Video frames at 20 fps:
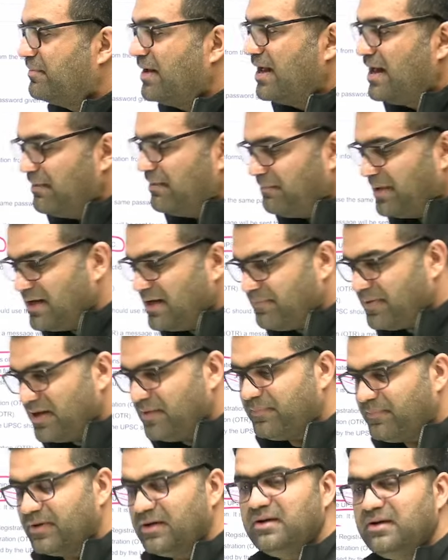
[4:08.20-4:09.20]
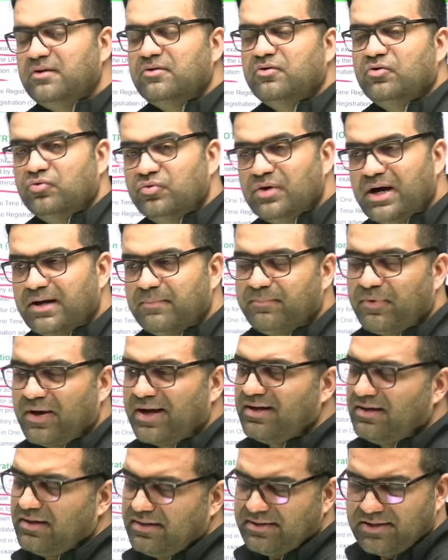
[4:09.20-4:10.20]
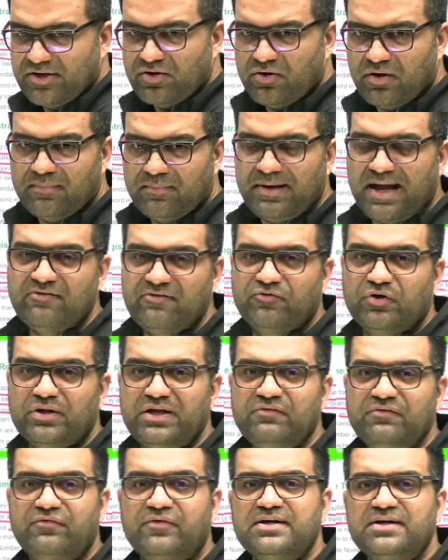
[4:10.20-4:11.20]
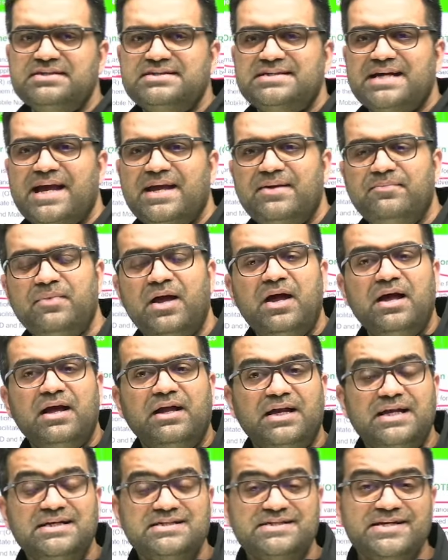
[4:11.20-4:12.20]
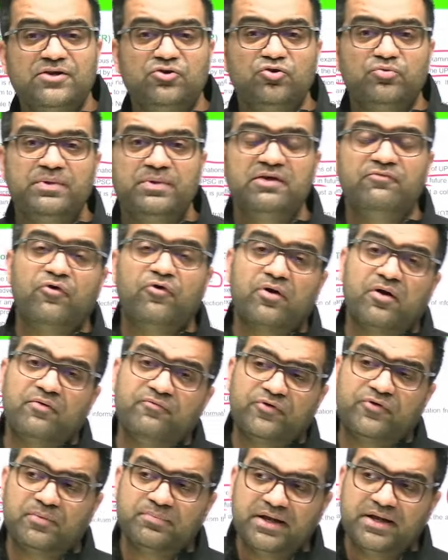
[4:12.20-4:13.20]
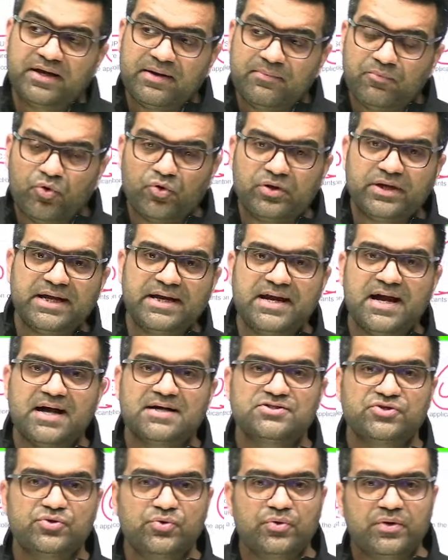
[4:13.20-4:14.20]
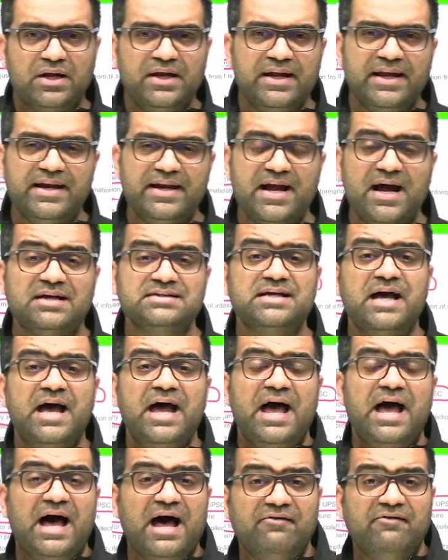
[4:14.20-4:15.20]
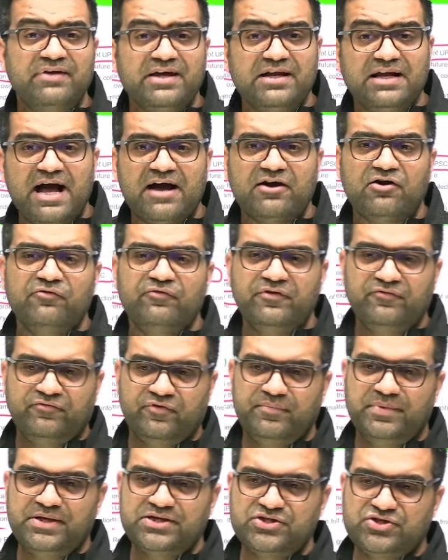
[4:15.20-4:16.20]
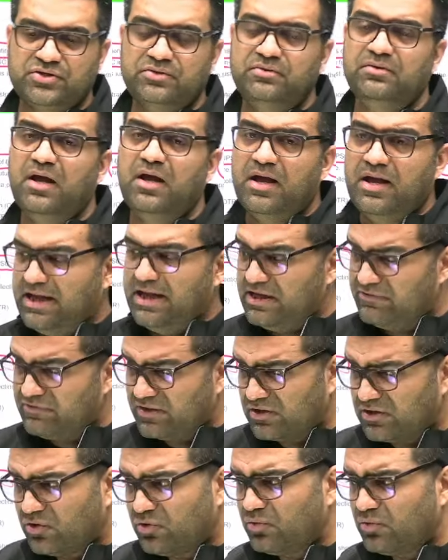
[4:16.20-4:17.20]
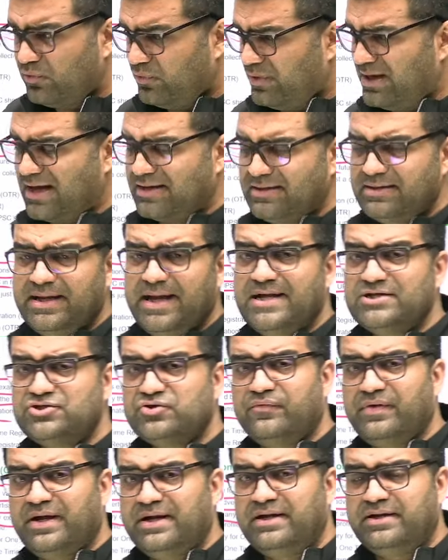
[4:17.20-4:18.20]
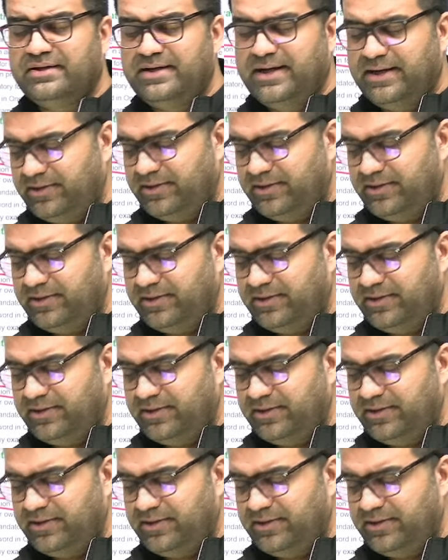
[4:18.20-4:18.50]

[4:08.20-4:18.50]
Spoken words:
Many people who are applying for the first time, listening to me from the remote areas, rural areas, having lack of information, even though we are in the age of internet,